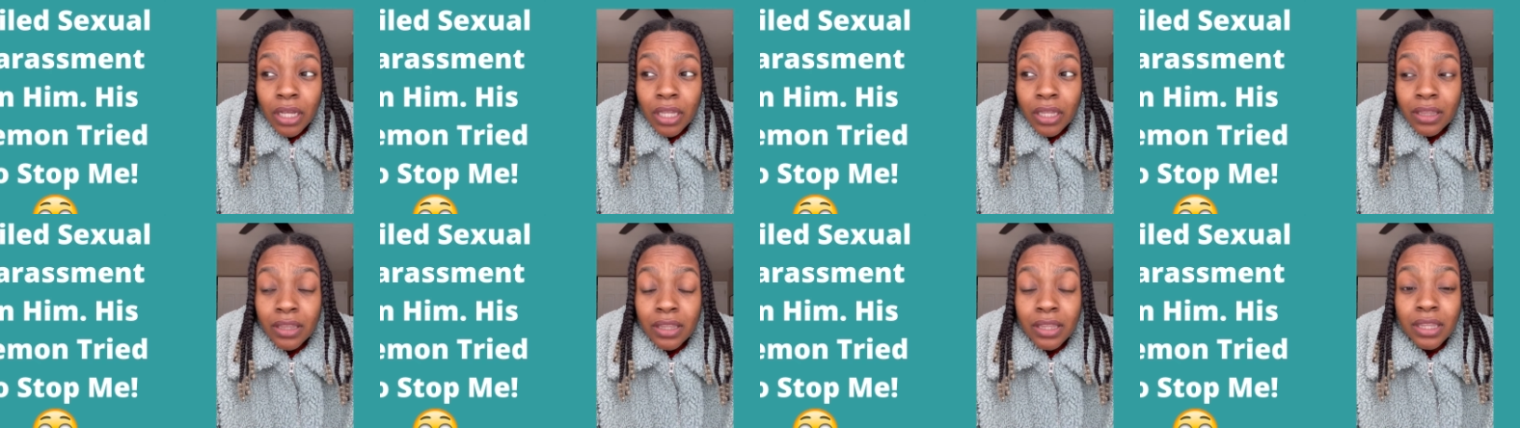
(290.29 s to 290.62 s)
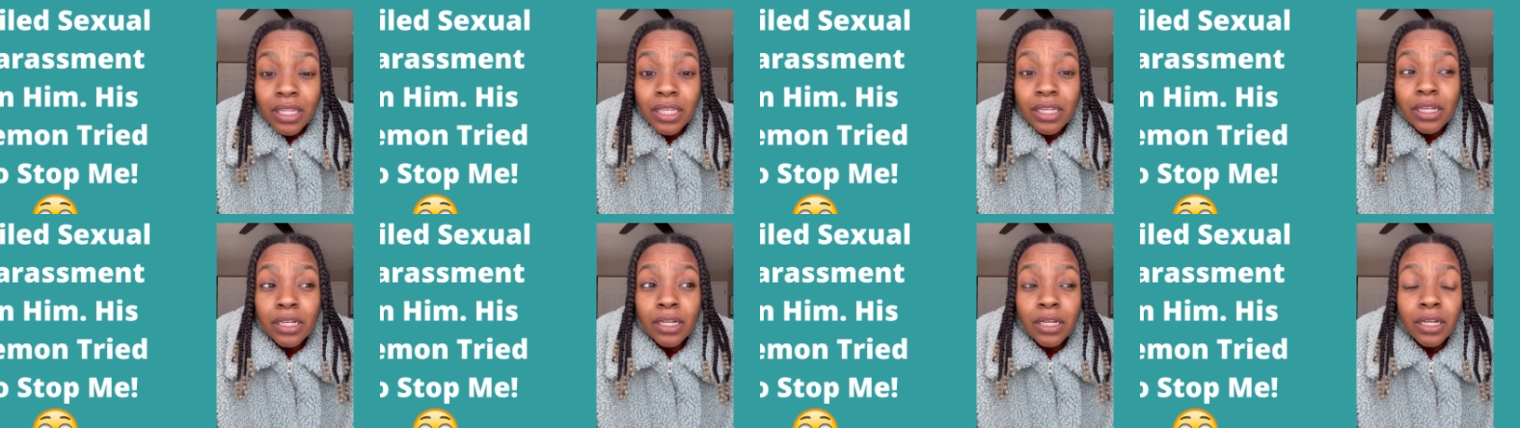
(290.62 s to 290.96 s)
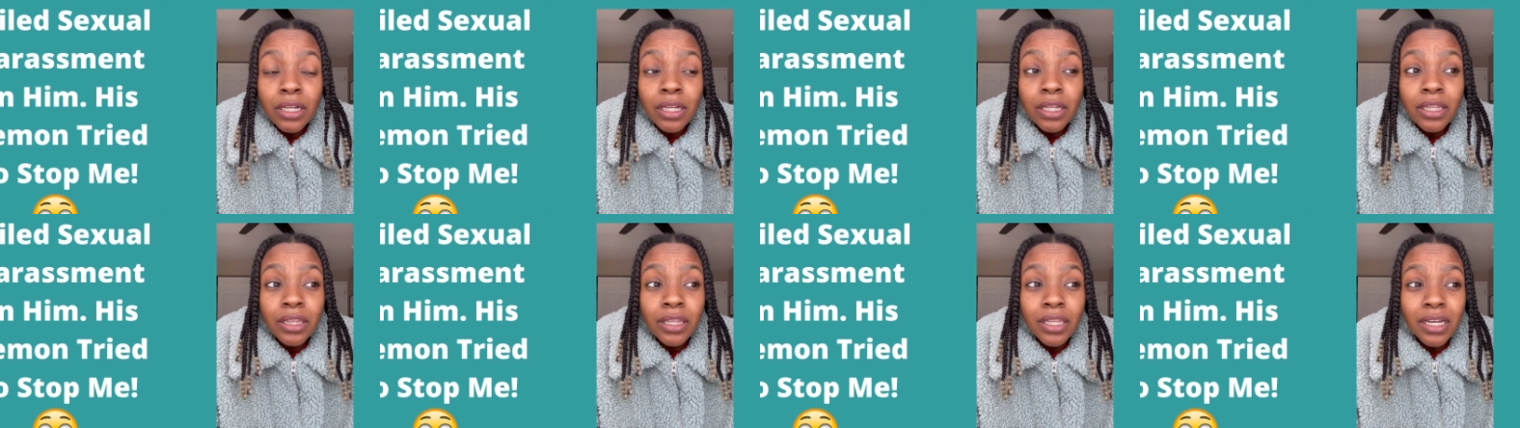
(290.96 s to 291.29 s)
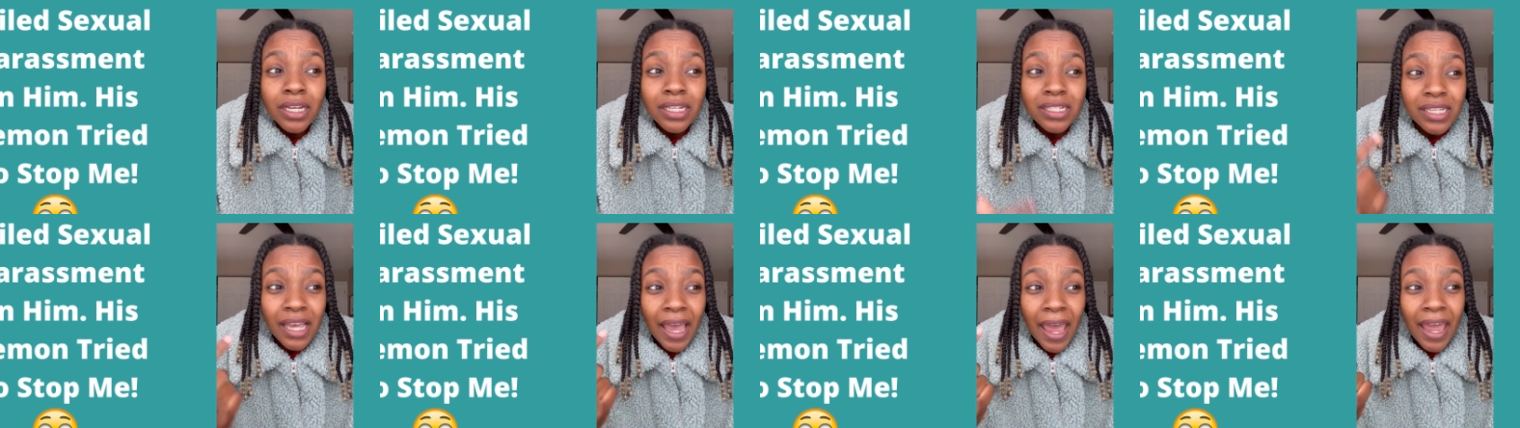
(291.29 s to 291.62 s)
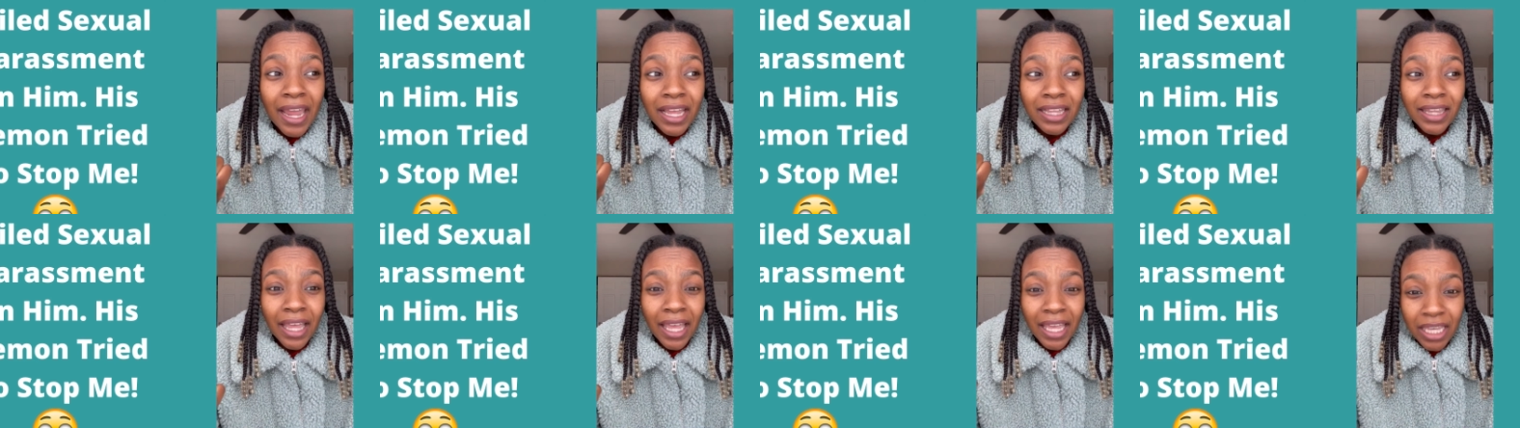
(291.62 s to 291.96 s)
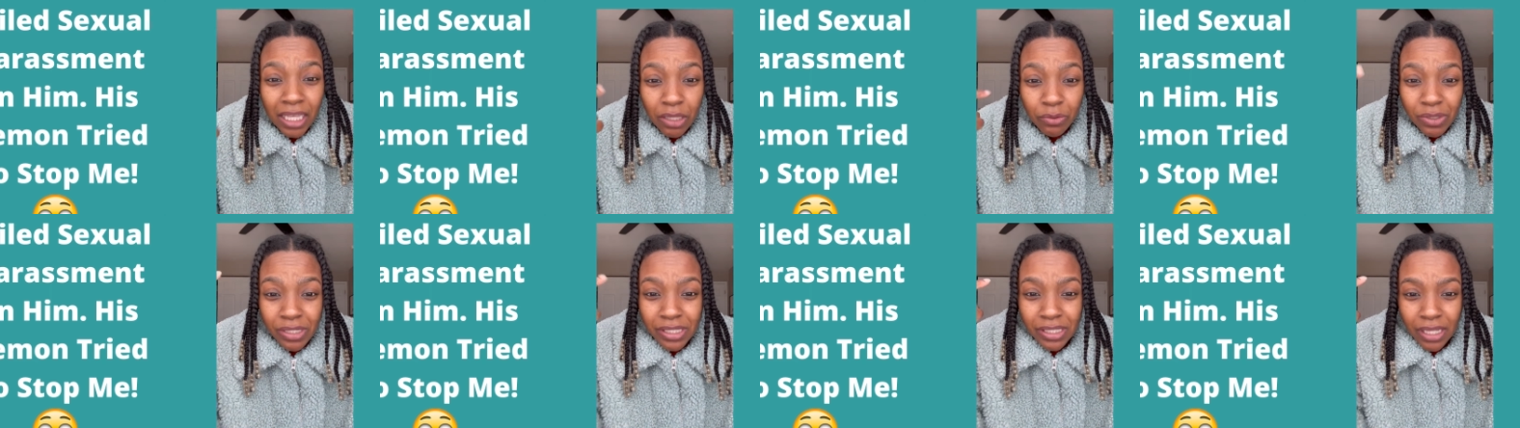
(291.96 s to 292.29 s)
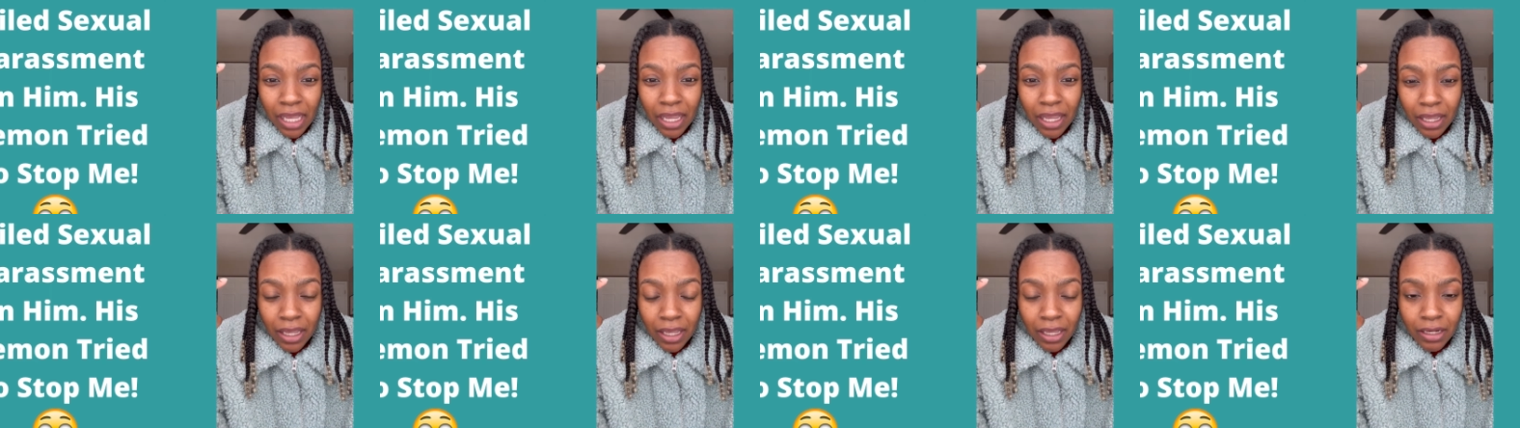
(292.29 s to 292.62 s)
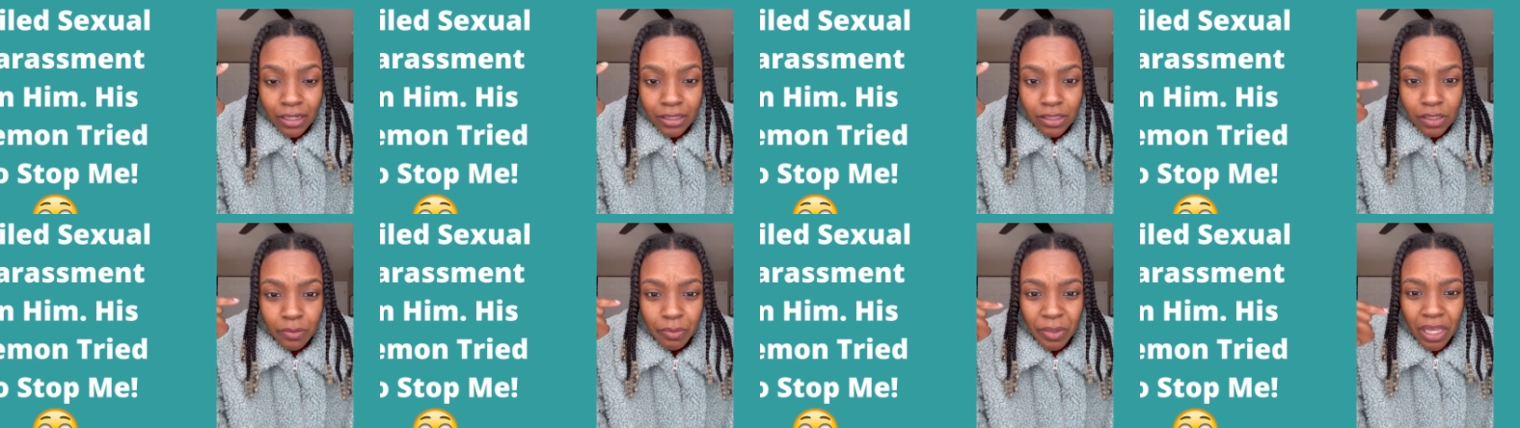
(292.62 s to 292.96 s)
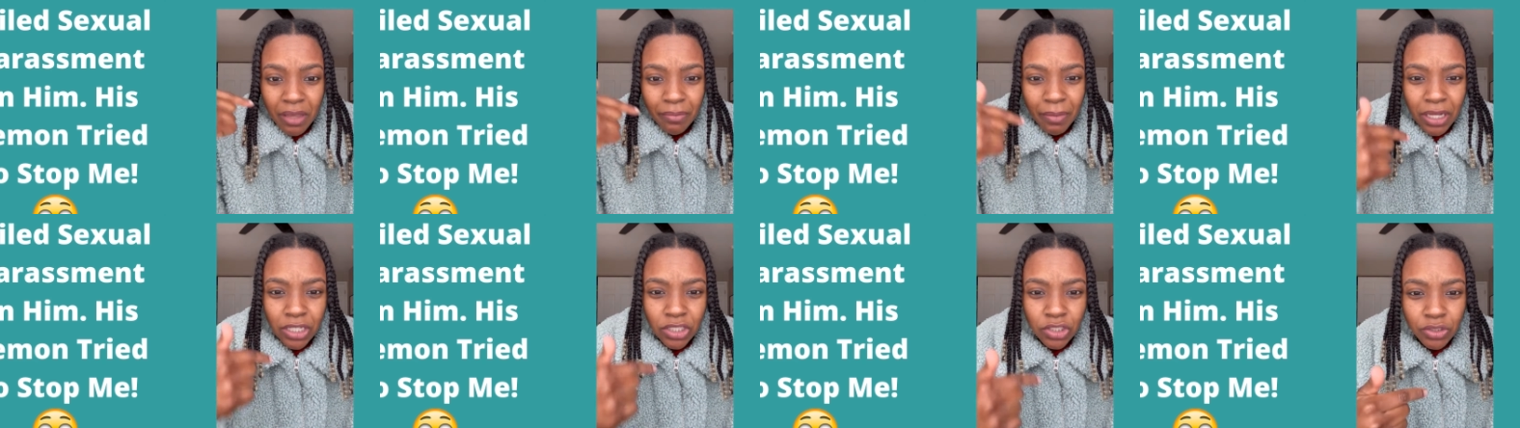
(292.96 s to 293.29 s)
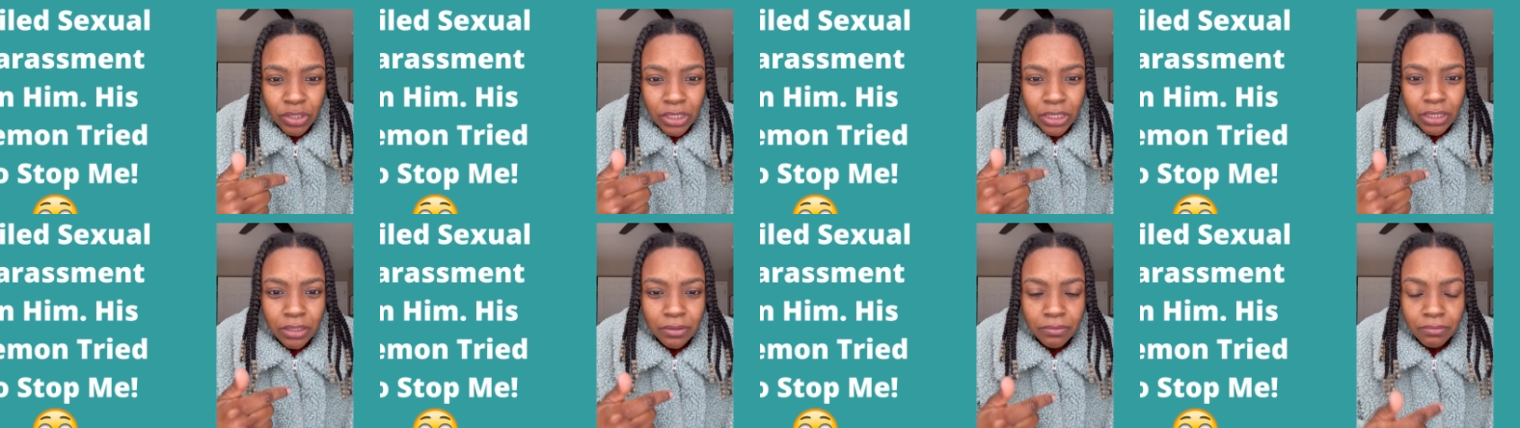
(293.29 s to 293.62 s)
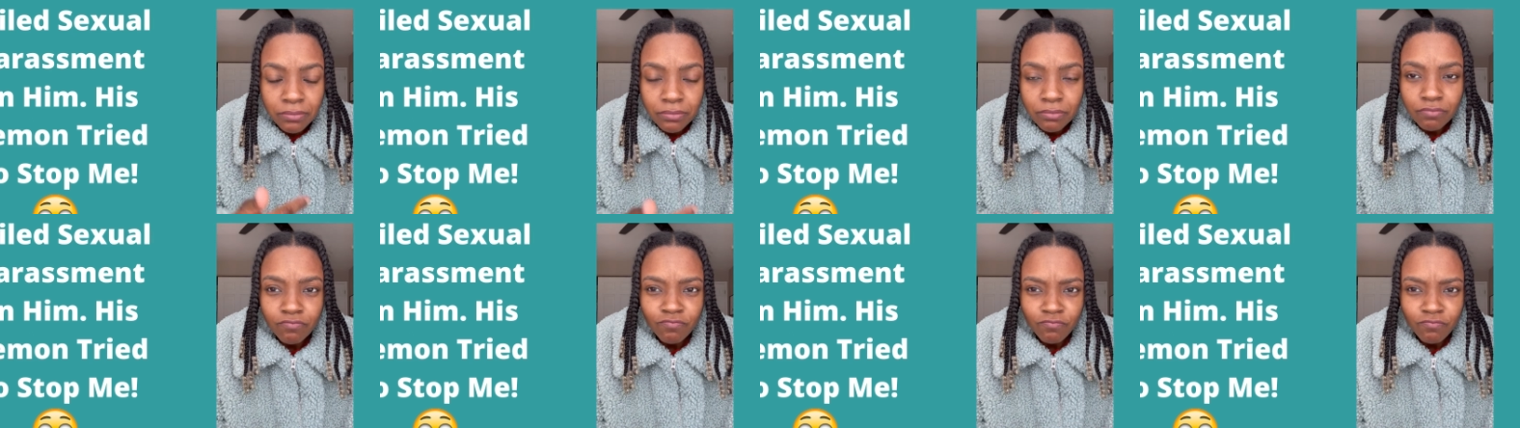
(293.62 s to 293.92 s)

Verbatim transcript: the the attack that he was saying to me in my dream